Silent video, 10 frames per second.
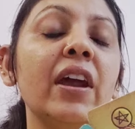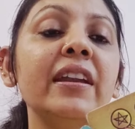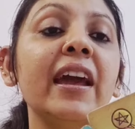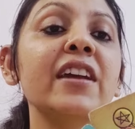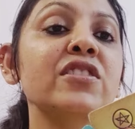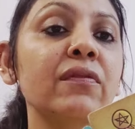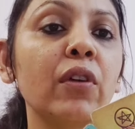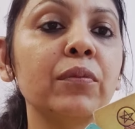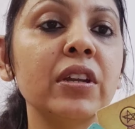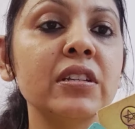right action
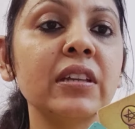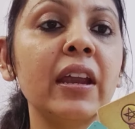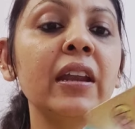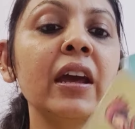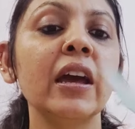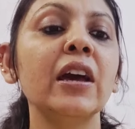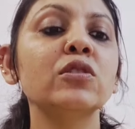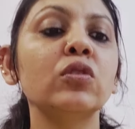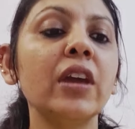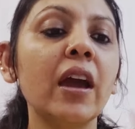from their side.
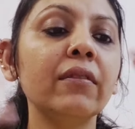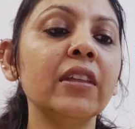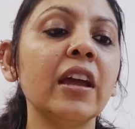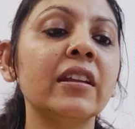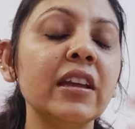So they are